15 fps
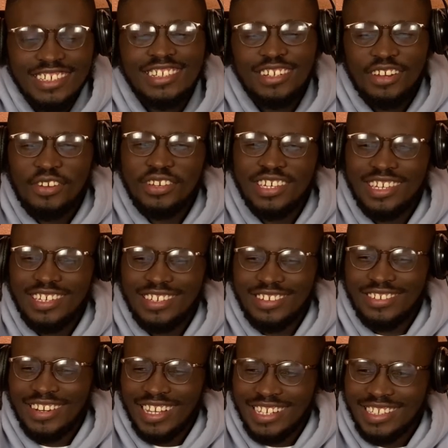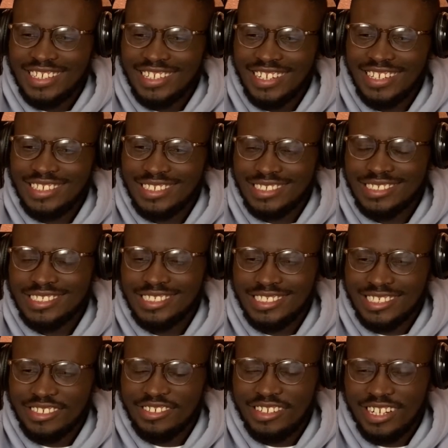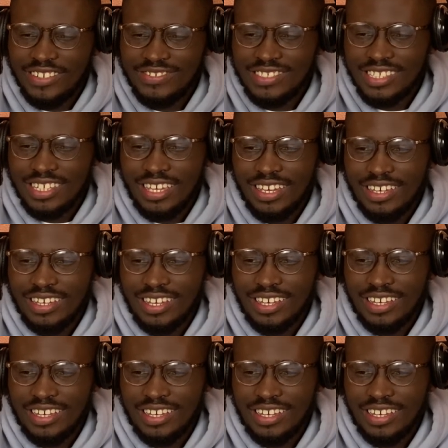Low key, right? Like, he genuinely loves the air.